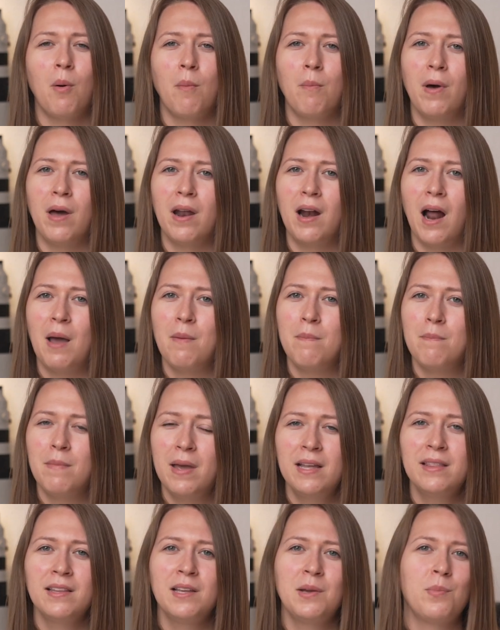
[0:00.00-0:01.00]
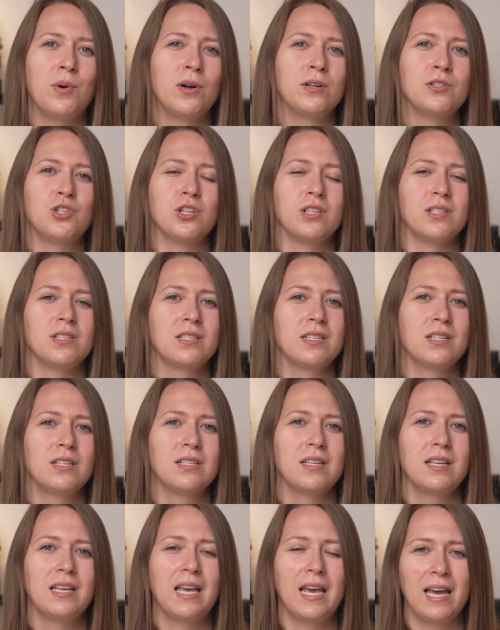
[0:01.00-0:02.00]
but I mainly purchased
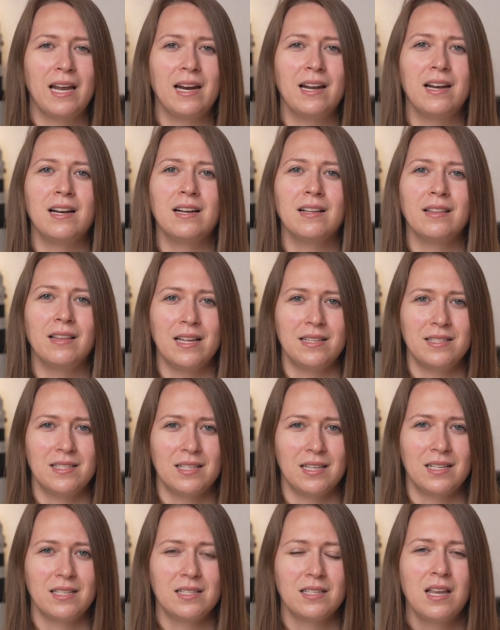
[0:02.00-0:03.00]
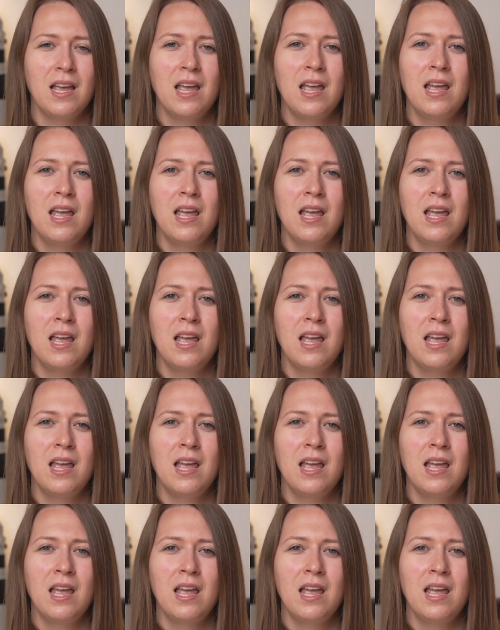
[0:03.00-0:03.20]
Canon lenses.